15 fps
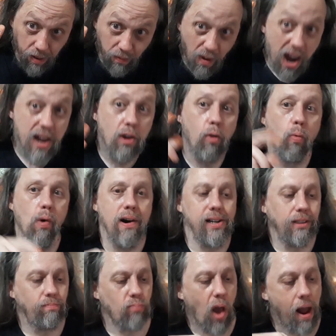Final
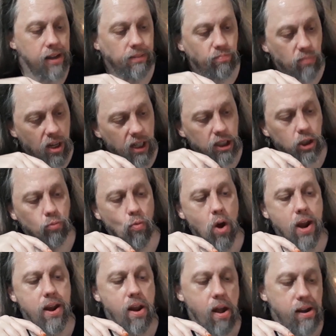one. This
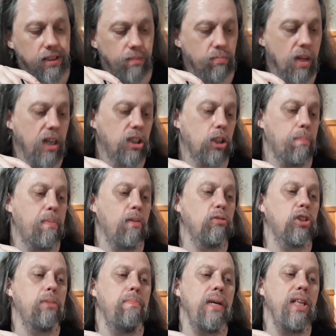one is
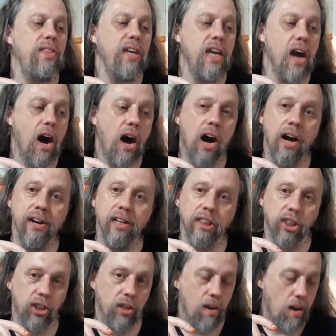supposed to be the
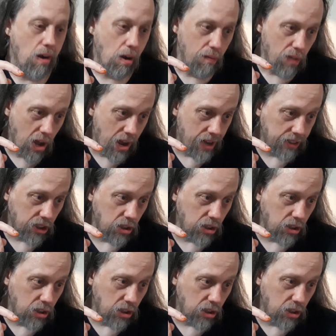hottest of the hot